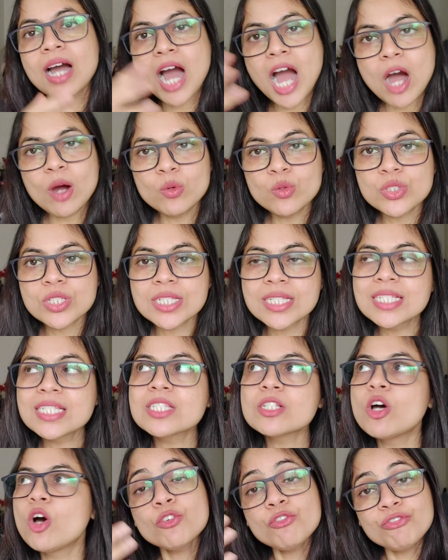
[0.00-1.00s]

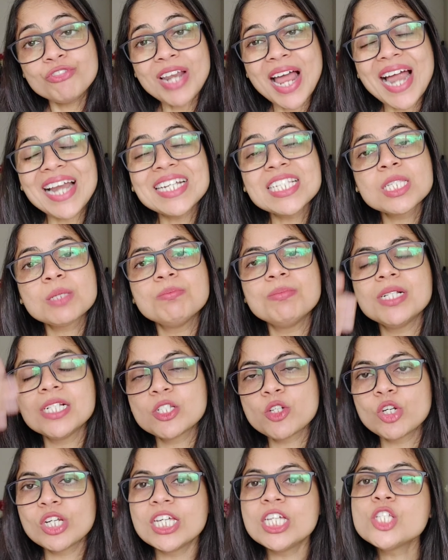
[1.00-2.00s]
houses or flats
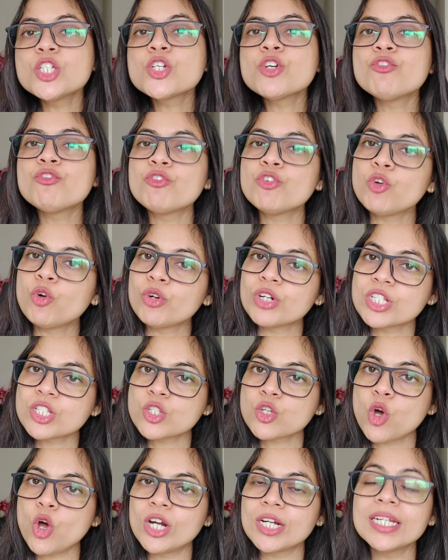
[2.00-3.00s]
built on each floor
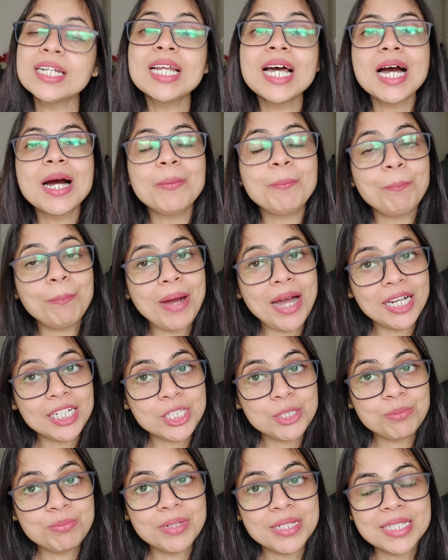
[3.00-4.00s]
is called an
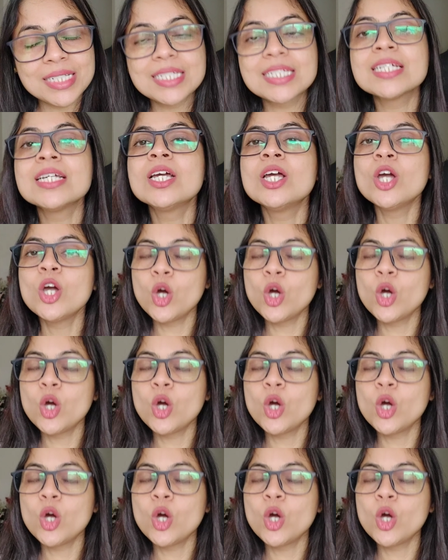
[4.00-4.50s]
apartment.